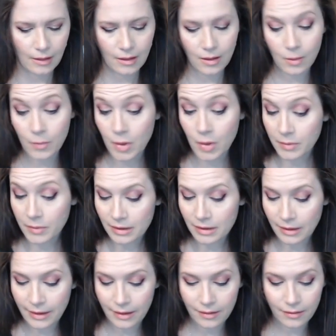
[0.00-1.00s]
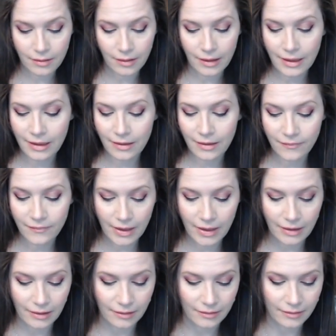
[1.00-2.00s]
A moment later, the light had
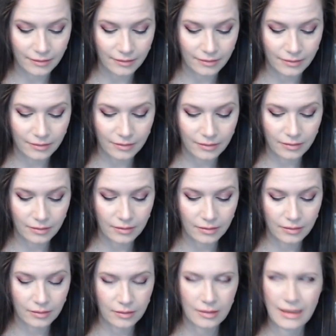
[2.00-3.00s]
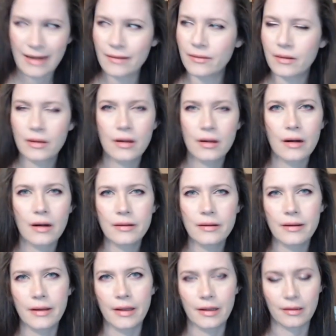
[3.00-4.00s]
faded. Out in the
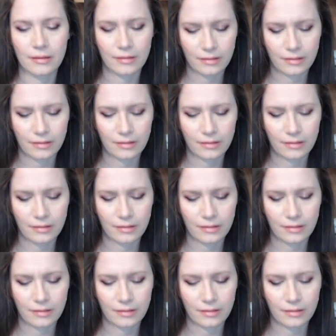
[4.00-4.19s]
garden, then.